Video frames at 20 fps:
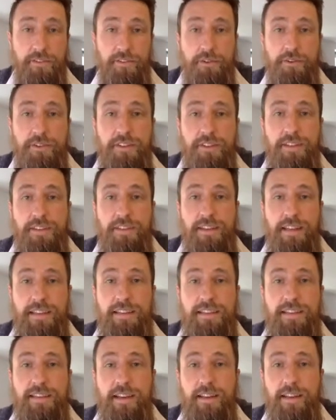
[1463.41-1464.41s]
don't need
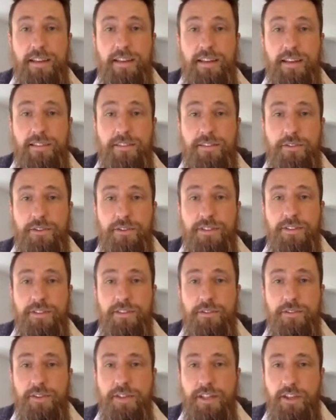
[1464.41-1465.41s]
any external
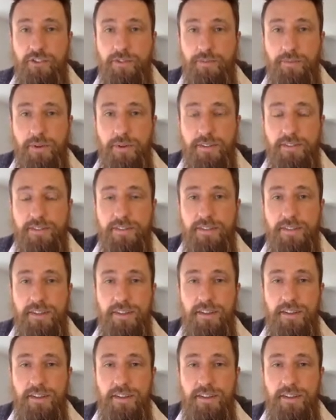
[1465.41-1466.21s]
disconnection box.